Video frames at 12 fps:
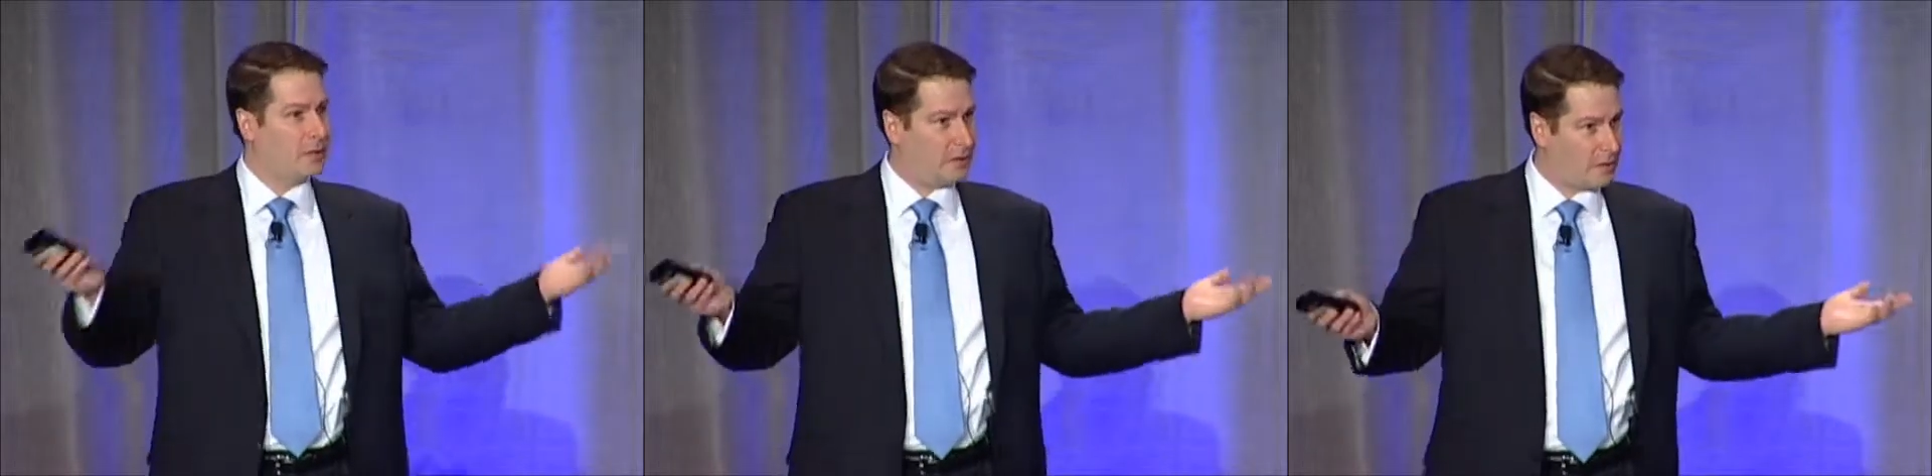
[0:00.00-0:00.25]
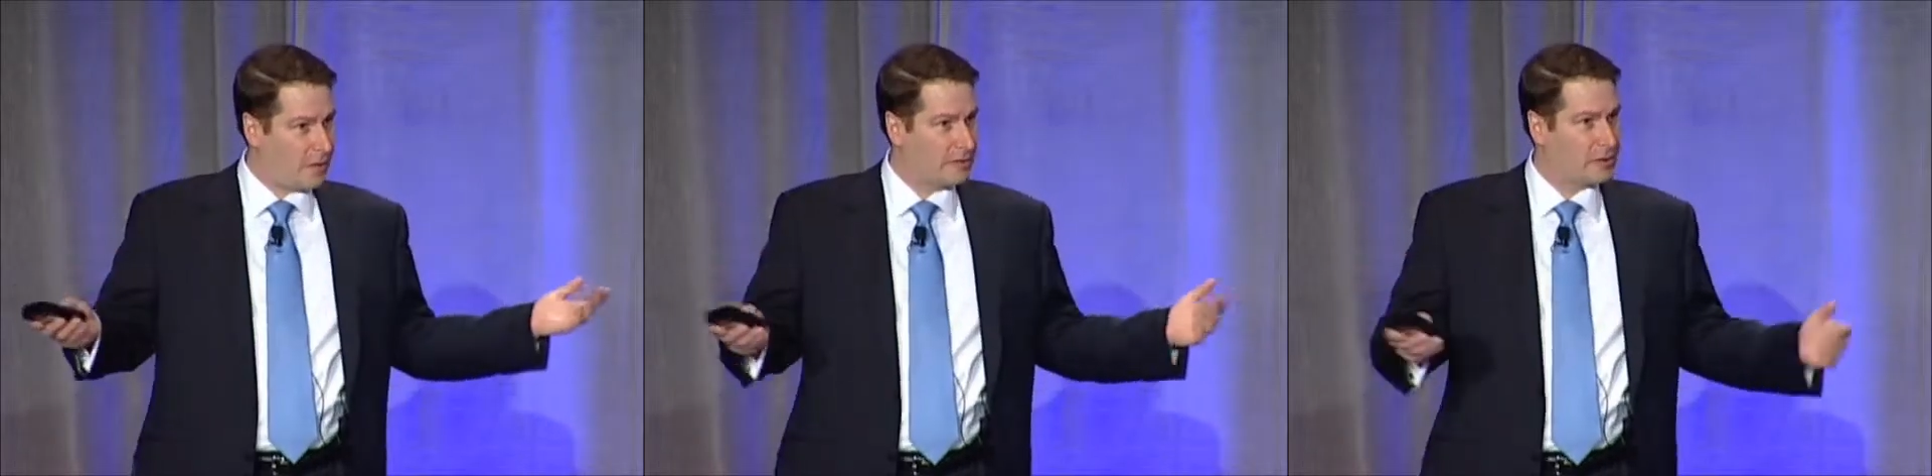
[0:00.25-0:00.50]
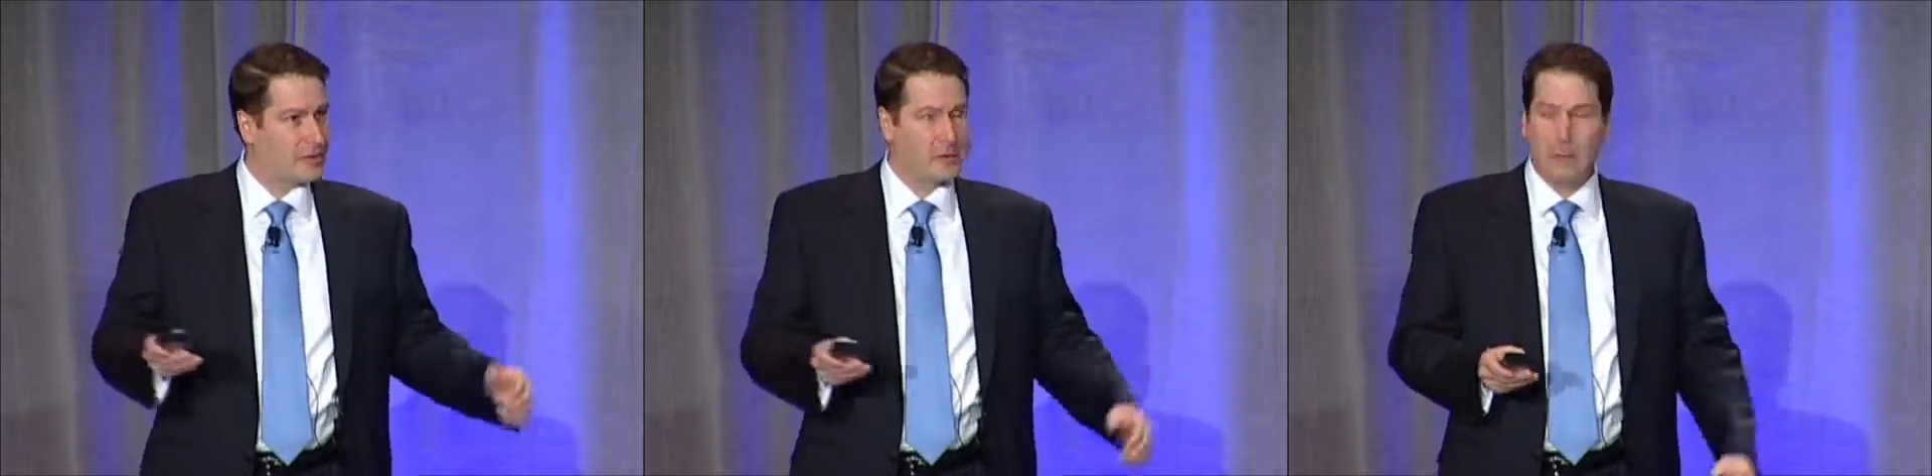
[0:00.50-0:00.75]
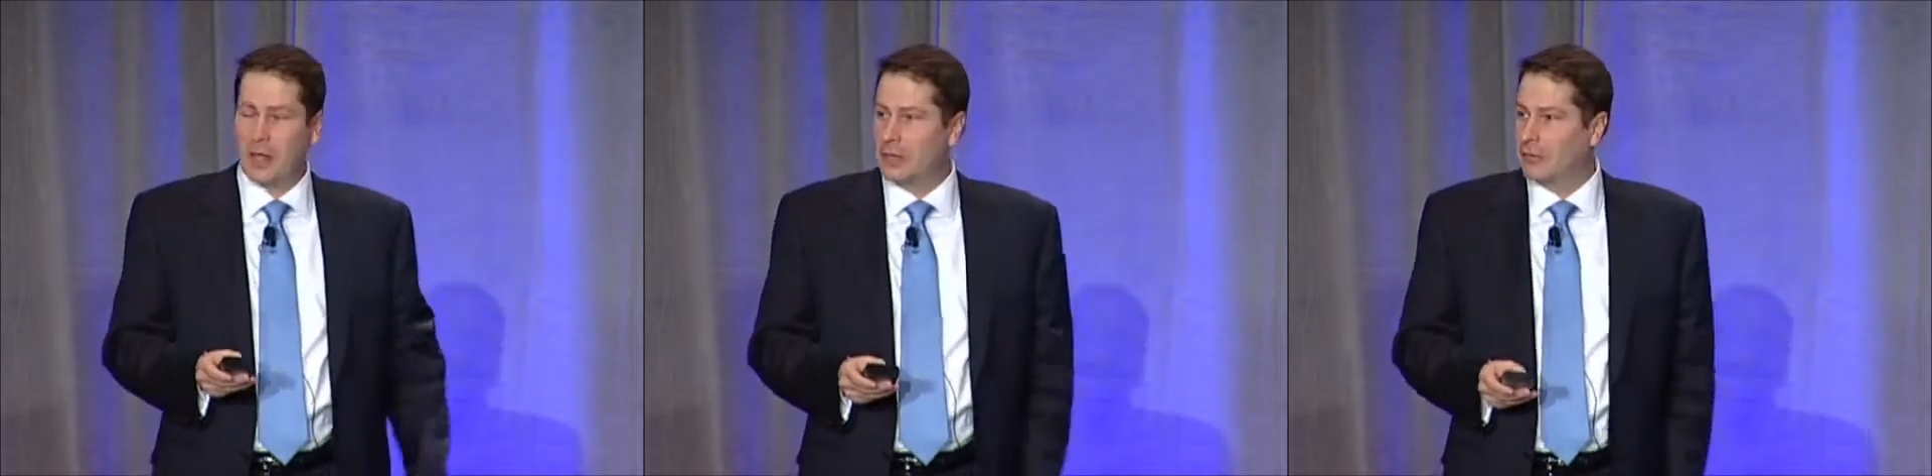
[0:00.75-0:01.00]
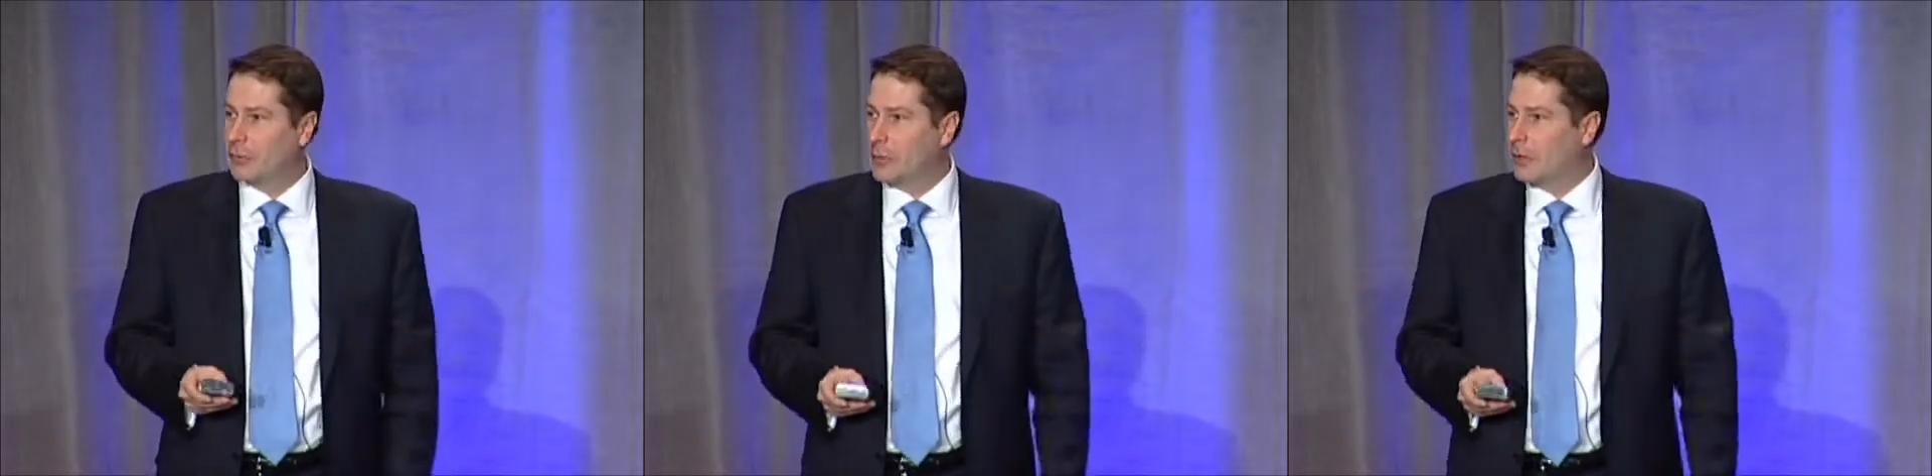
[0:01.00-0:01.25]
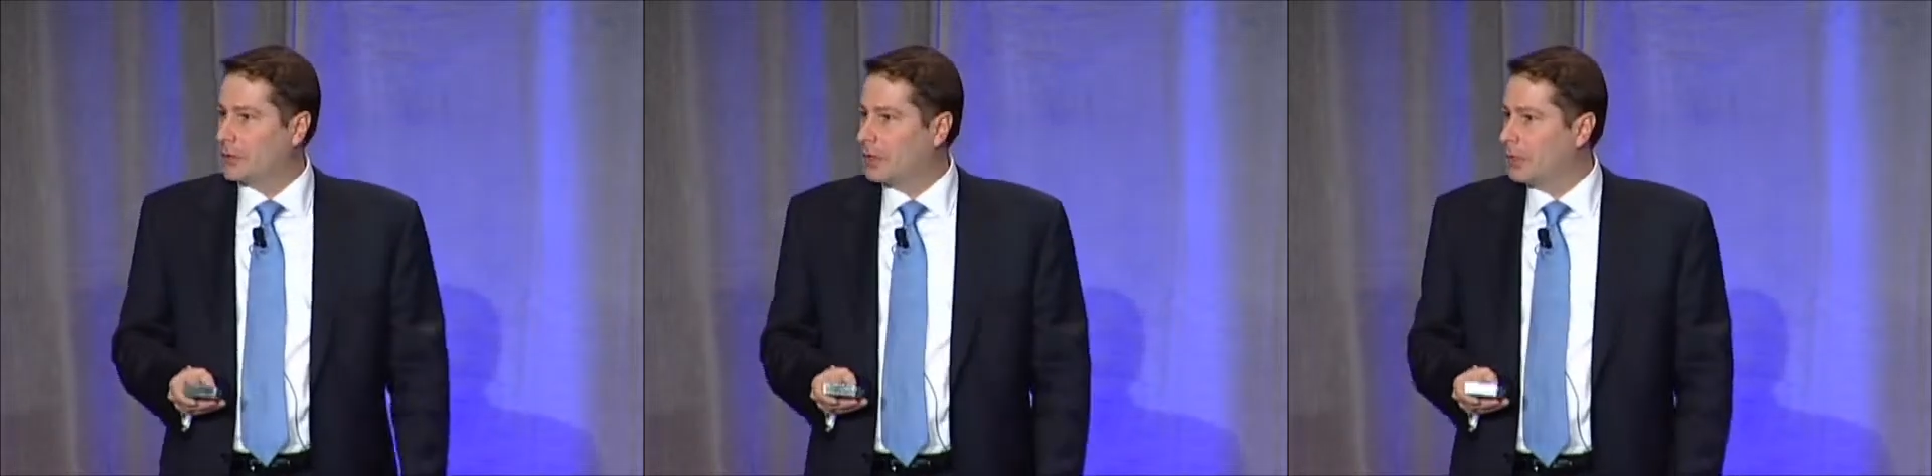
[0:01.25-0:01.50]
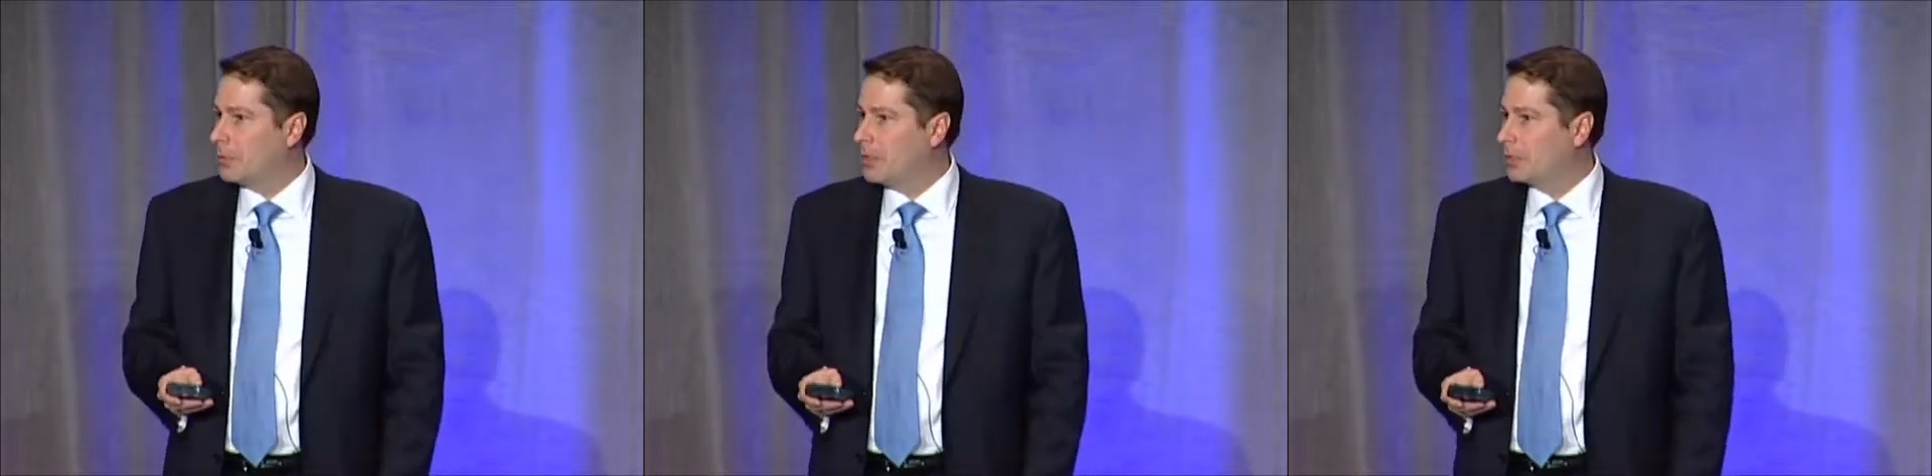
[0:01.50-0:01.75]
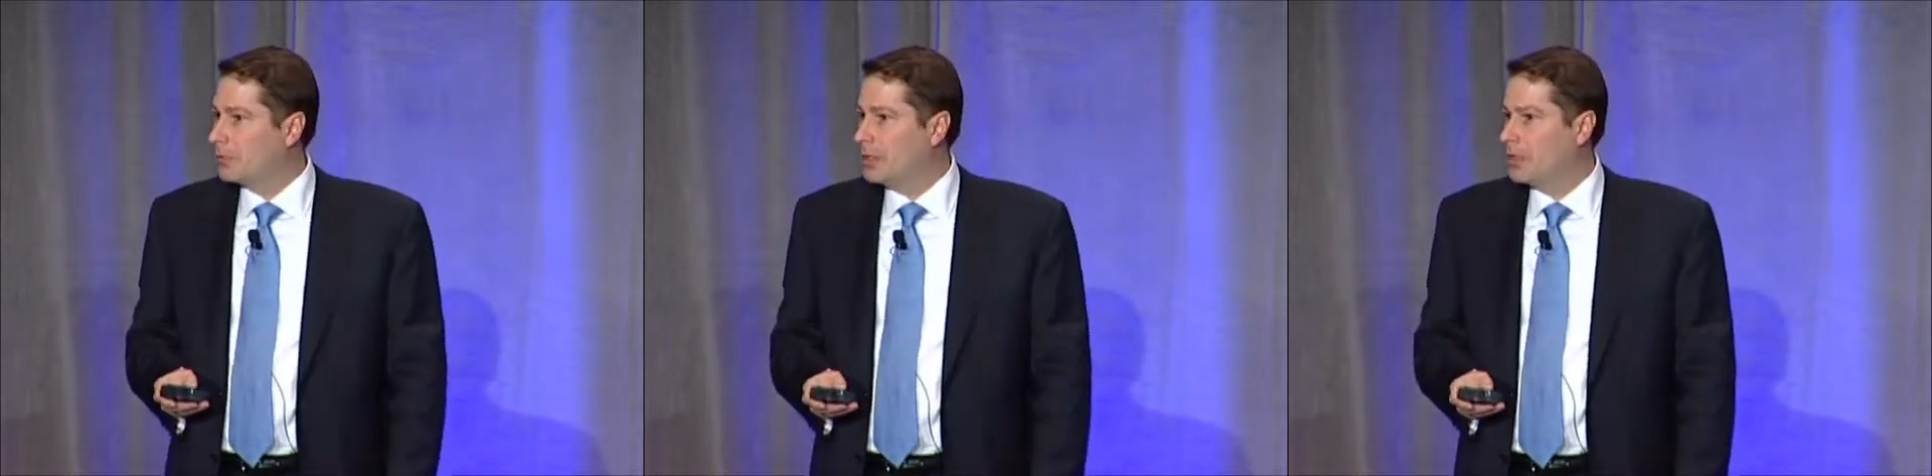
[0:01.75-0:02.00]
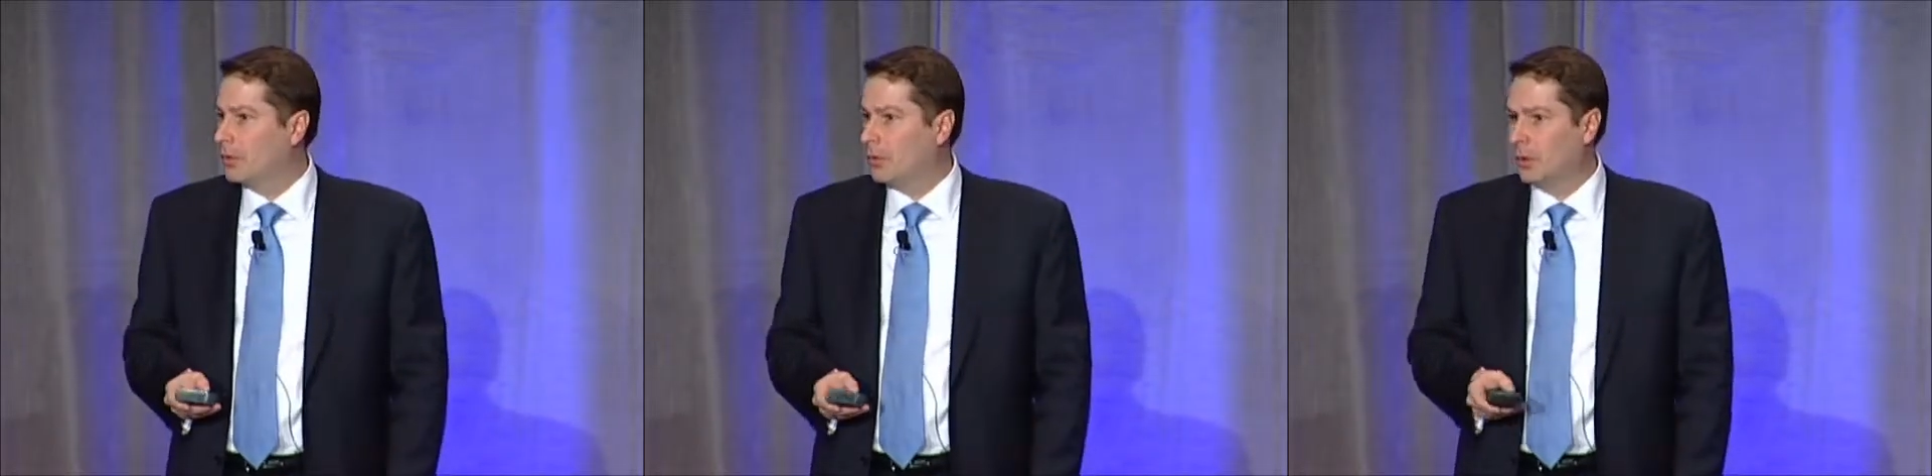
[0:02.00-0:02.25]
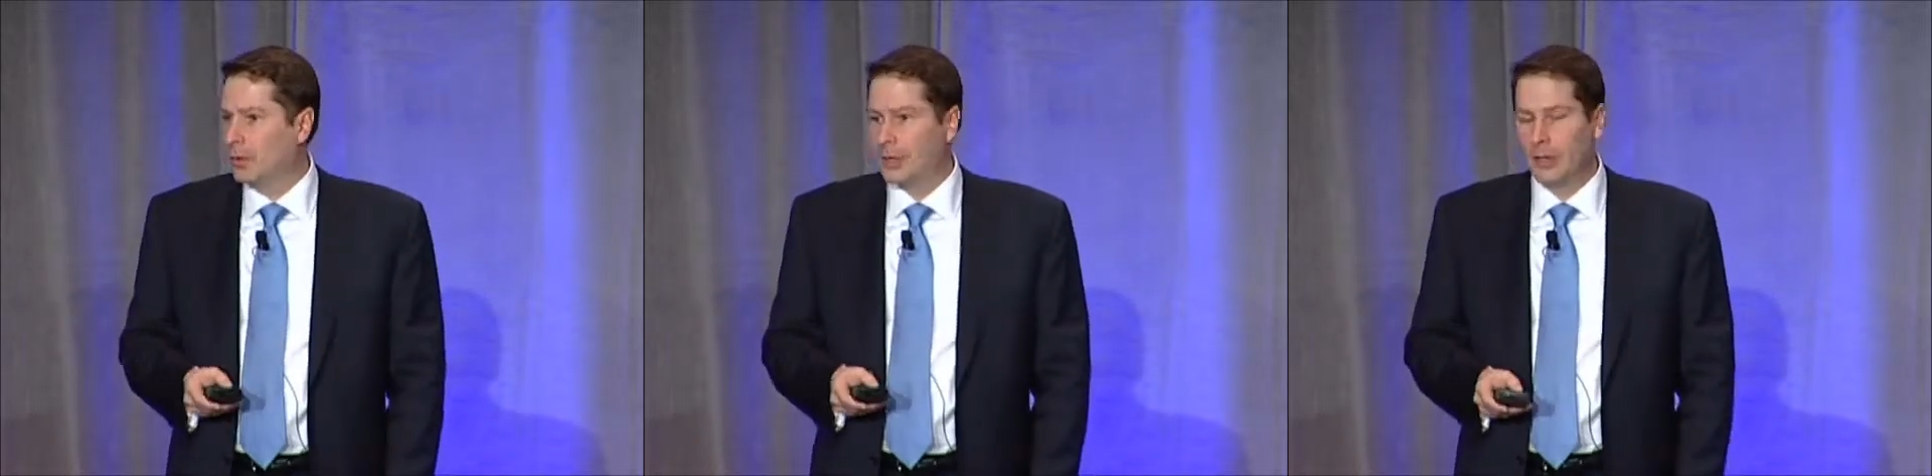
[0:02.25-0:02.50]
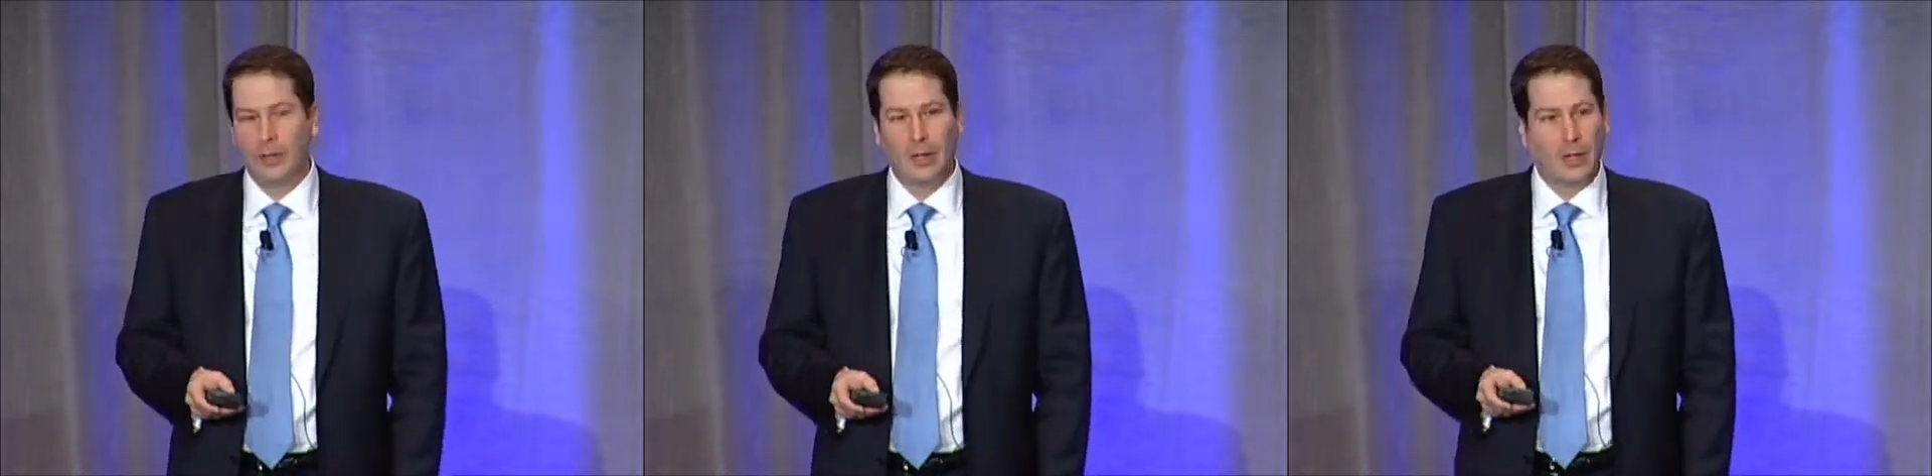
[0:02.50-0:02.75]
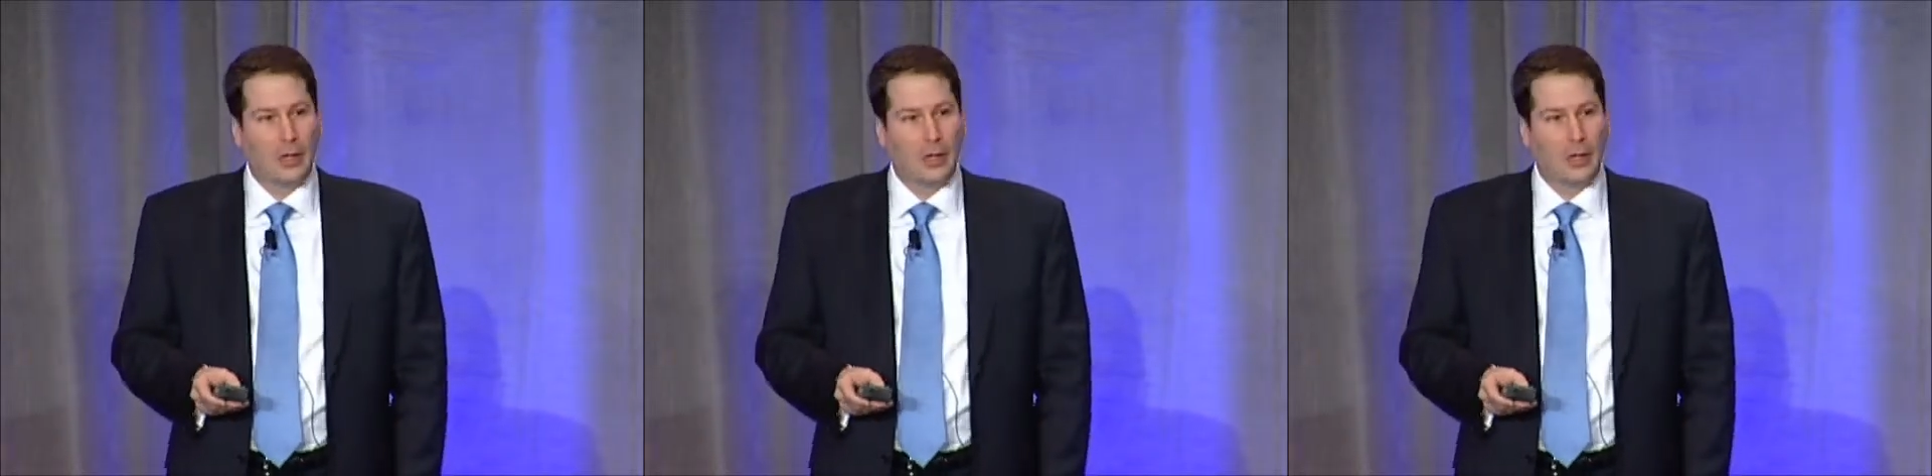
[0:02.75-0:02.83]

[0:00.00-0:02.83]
There's obviously many of them out there, but we hold a